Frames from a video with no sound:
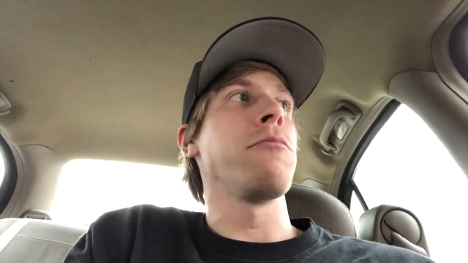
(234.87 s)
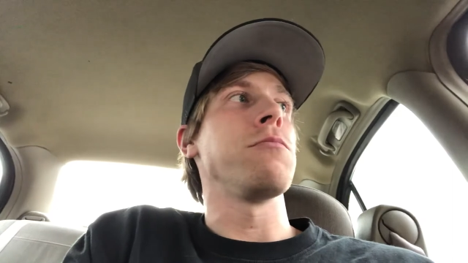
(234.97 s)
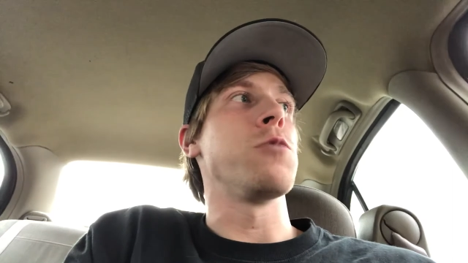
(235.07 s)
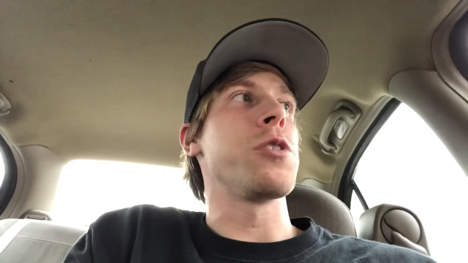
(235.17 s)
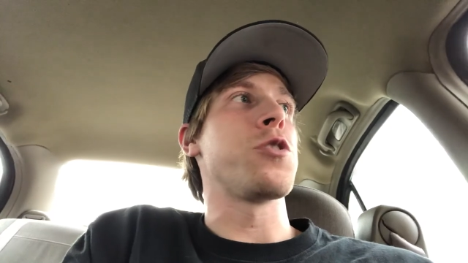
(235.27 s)

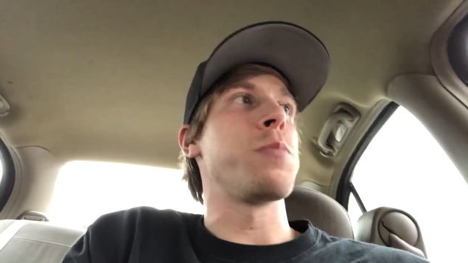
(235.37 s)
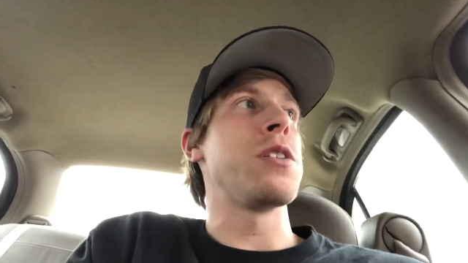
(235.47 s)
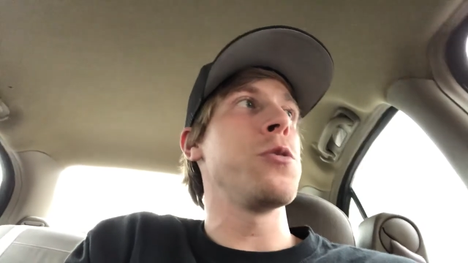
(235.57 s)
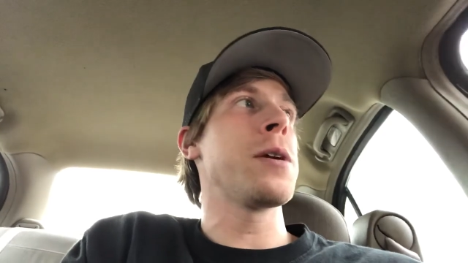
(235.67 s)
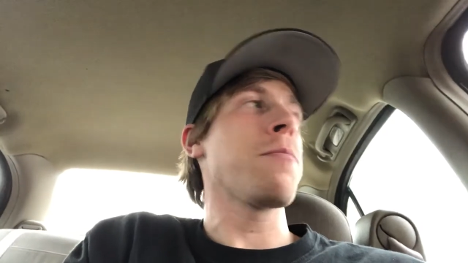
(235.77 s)
What you should be
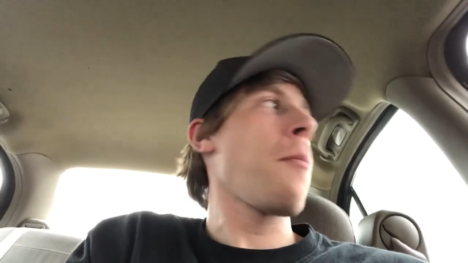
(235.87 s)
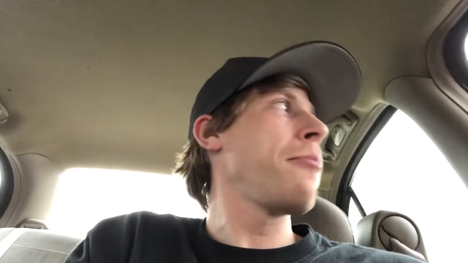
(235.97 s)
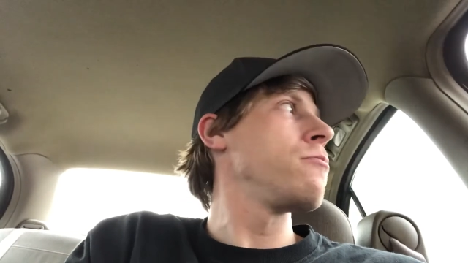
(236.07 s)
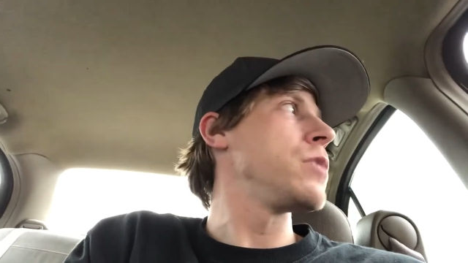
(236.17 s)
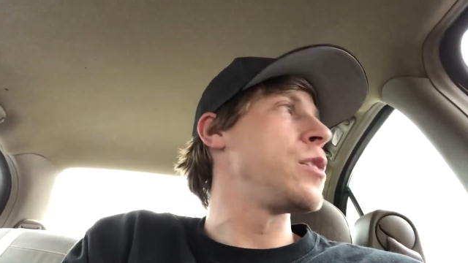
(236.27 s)
doing
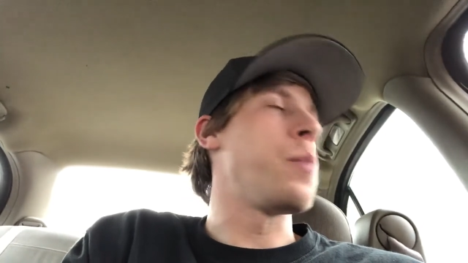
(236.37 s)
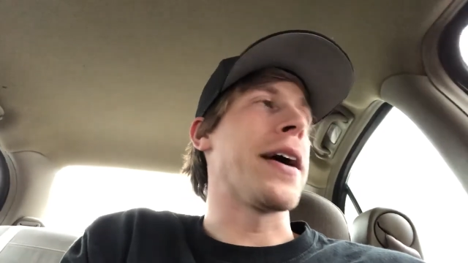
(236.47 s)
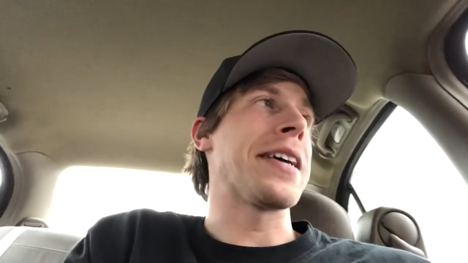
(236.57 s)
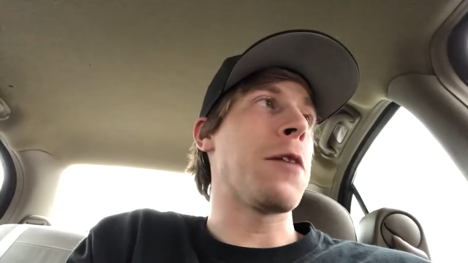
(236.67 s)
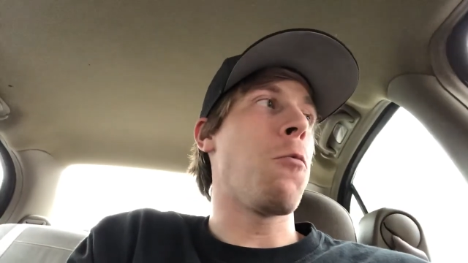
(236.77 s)
is
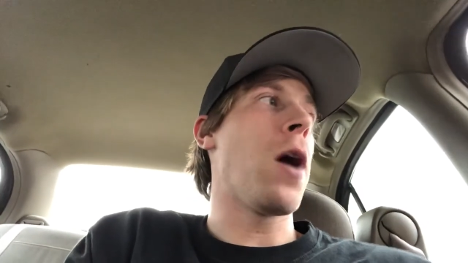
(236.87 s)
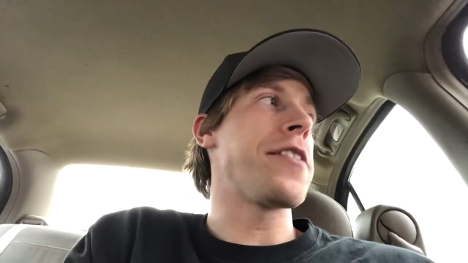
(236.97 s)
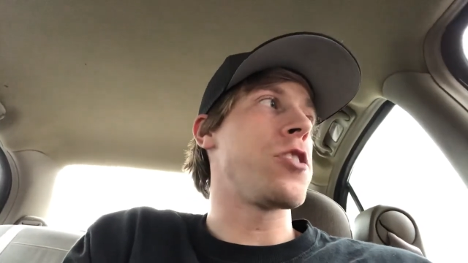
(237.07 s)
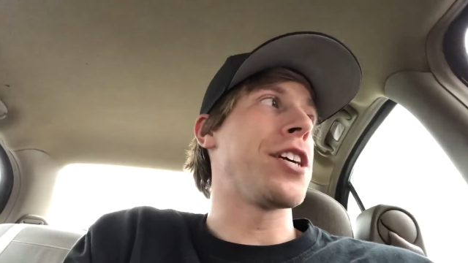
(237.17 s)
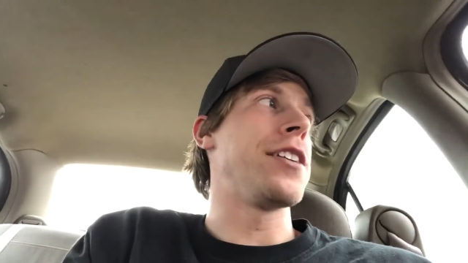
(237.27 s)
buying a
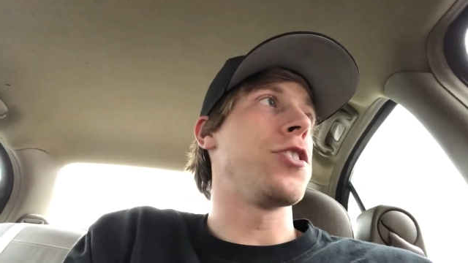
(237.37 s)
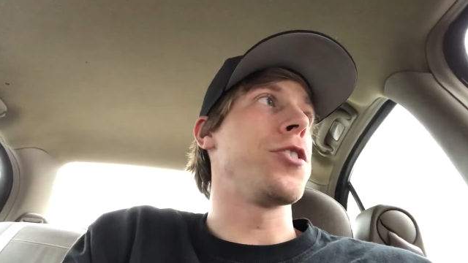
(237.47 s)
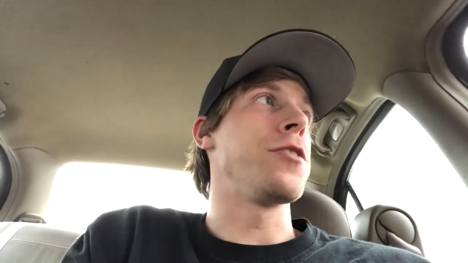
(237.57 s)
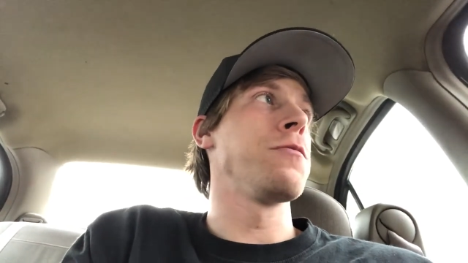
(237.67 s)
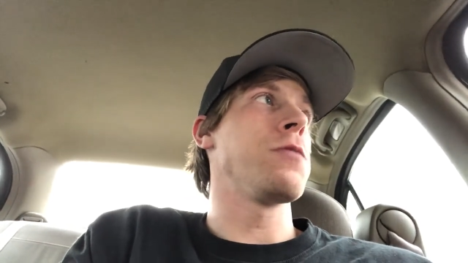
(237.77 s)
water
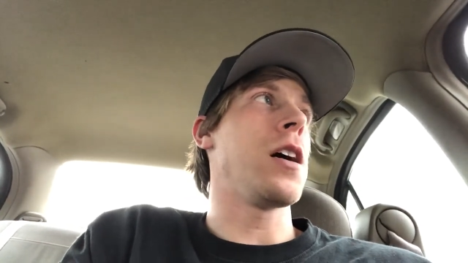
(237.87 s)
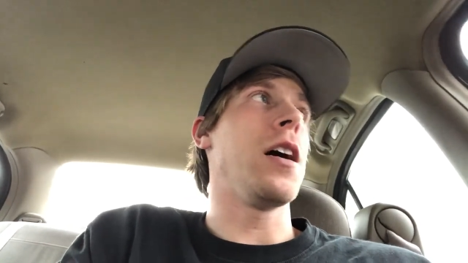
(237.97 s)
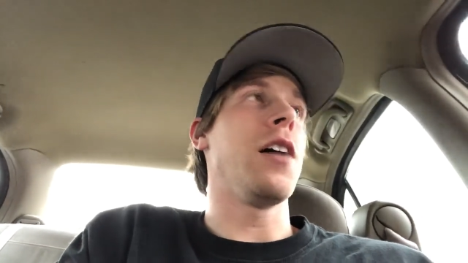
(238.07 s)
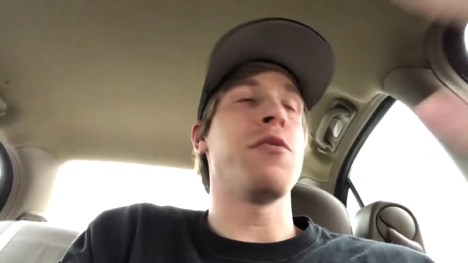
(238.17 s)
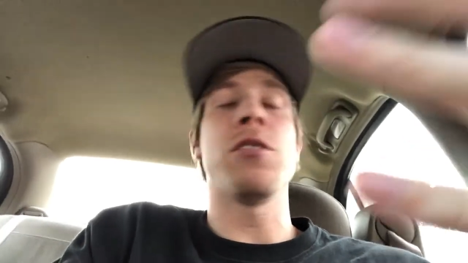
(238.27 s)
changer.
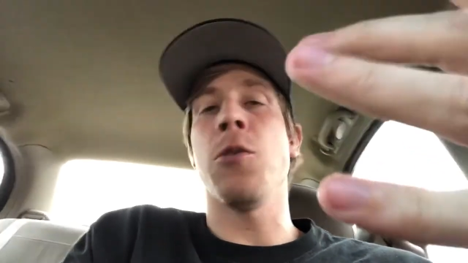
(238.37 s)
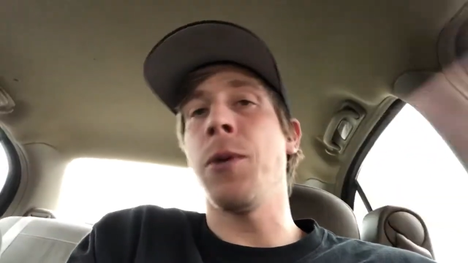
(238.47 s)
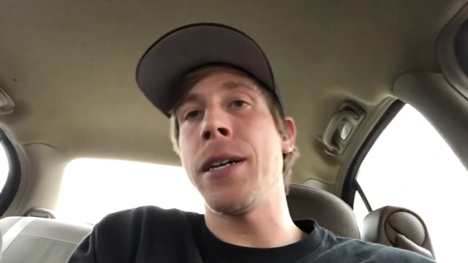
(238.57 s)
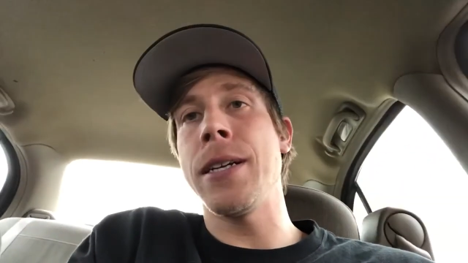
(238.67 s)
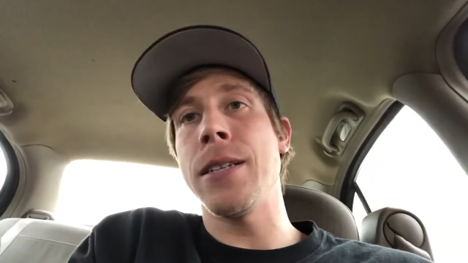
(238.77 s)
If you don't know
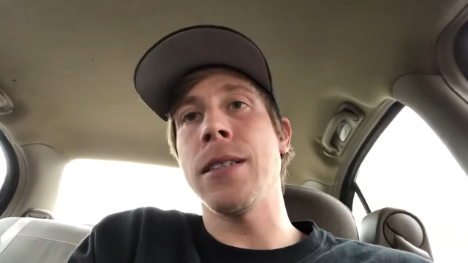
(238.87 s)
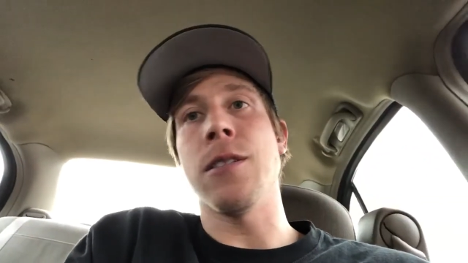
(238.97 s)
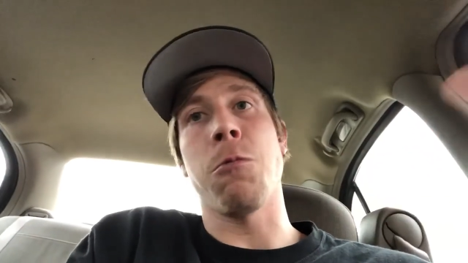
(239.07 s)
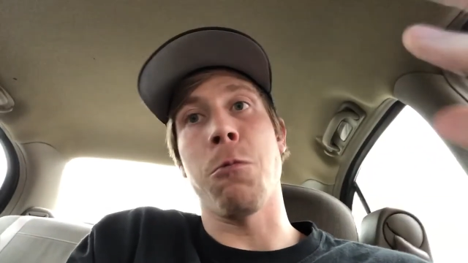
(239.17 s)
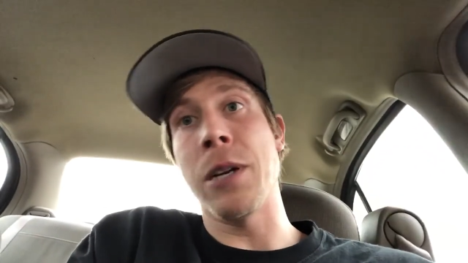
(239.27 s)
what it is,
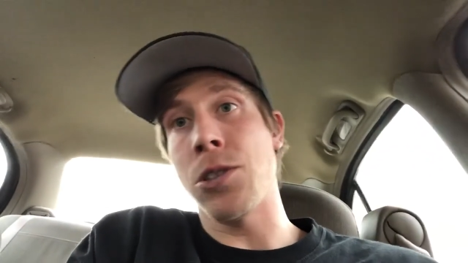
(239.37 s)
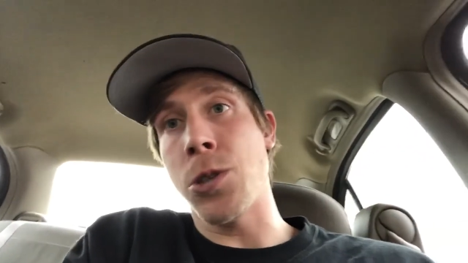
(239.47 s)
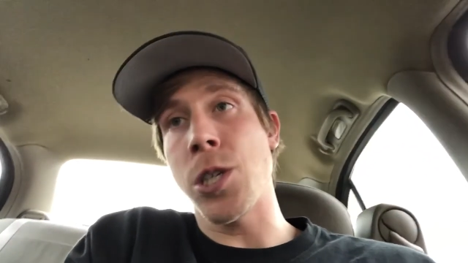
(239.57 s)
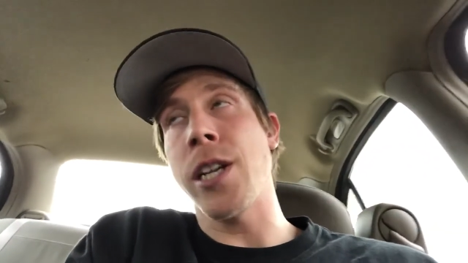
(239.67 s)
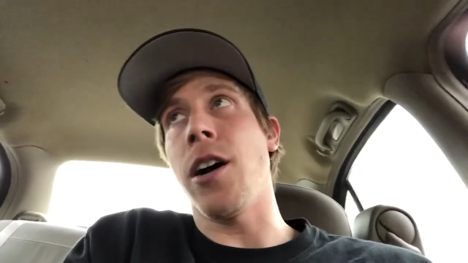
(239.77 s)

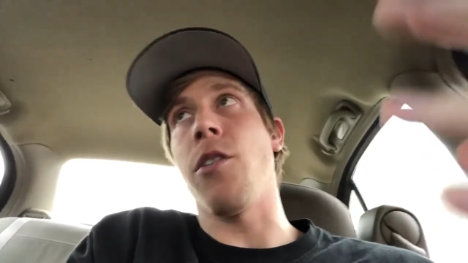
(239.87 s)
research it.